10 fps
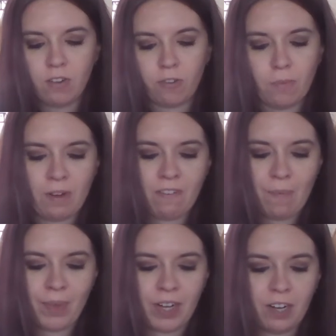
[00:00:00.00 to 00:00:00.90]
So my
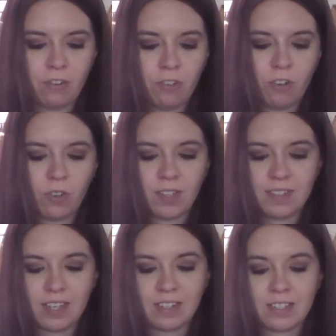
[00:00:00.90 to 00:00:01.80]
family and I used to do
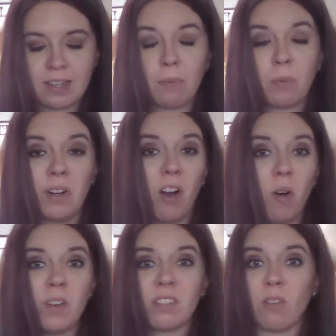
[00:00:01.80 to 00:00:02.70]
this in December. We'd
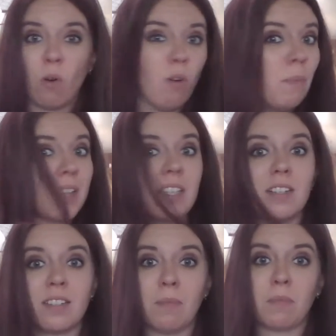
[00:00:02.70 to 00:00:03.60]
always, the whole month of
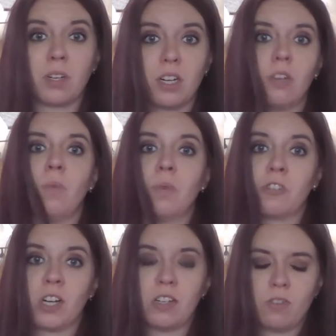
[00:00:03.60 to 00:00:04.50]
December, we
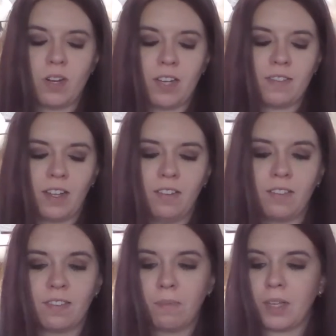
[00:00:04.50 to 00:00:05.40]
would try to do nice
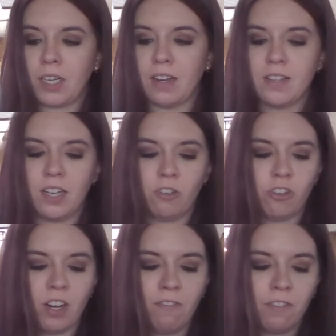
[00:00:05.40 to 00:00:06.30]
things, something nice
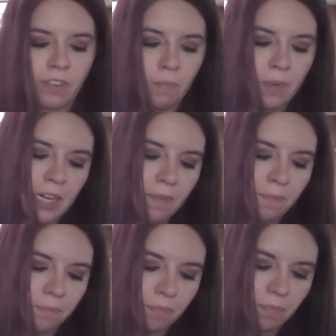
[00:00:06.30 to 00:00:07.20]
each day for somebody.
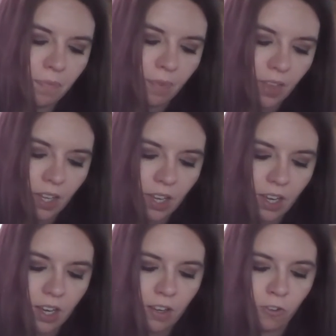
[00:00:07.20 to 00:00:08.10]

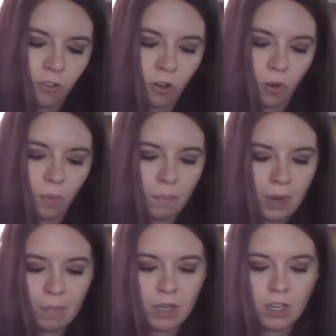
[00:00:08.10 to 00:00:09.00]
So
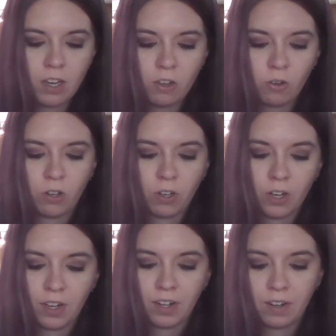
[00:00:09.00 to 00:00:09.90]
maybe you
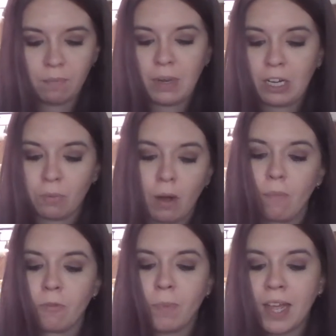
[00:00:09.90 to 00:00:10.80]
could make your
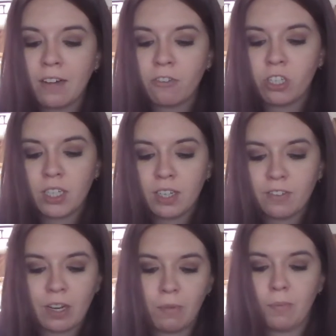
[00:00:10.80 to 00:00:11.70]
mom's bed if she didn't
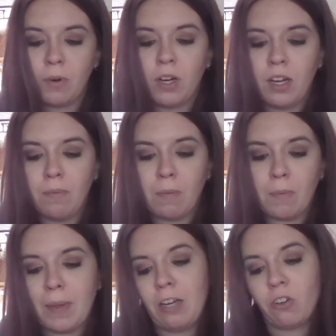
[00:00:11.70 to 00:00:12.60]
have time in the morning.
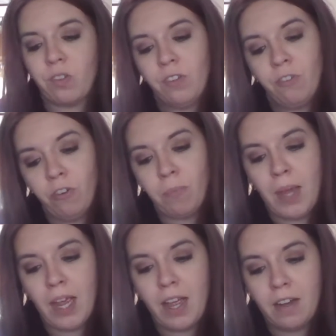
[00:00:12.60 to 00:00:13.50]
Maybe make your sister's
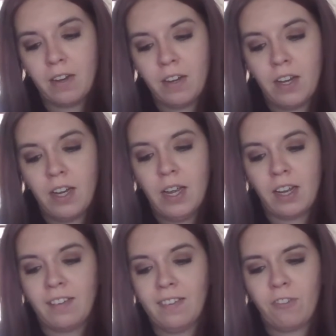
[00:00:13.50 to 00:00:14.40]
bed.
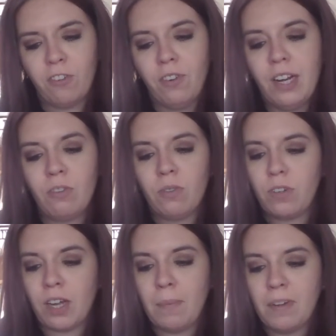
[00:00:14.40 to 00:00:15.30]
Because it's so nice when
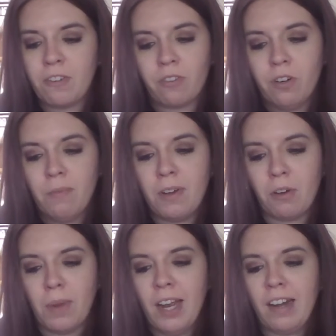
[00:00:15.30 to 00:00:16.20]
you come into your room and
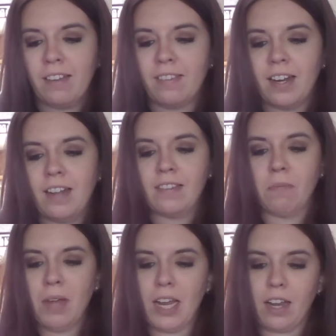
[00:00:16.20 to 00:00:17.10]
your bed is nice
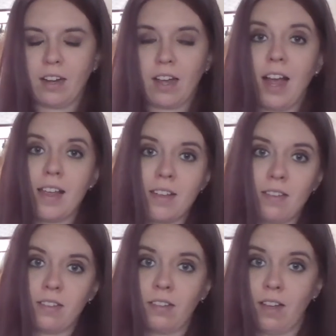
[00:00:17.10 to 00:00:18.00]
and made. I
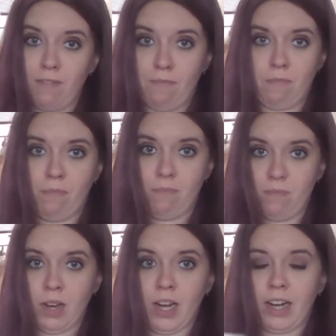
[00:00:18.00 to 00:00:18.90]
love
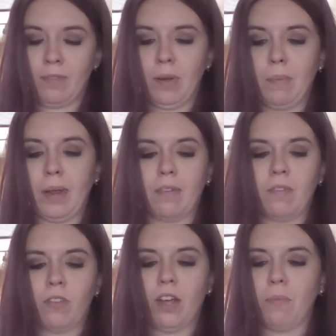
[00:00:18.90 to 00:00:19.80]
a nice made bed.
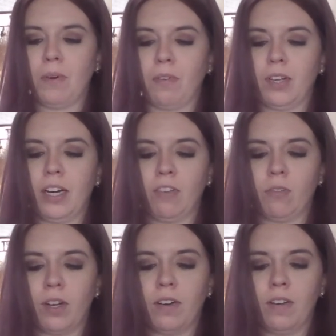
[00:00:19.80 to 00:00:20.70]
So that would be a really
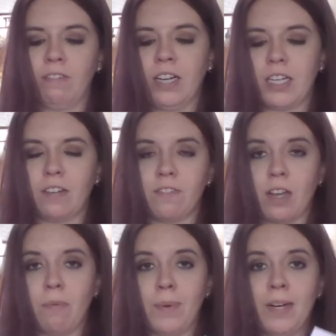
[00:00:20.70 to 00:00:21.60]
nice one if I didn't have
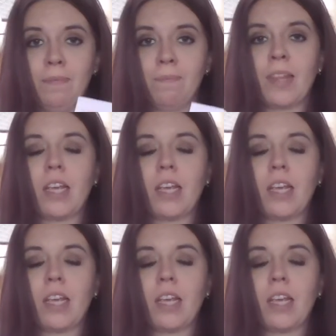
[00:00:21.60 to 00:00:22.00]
time in the morning.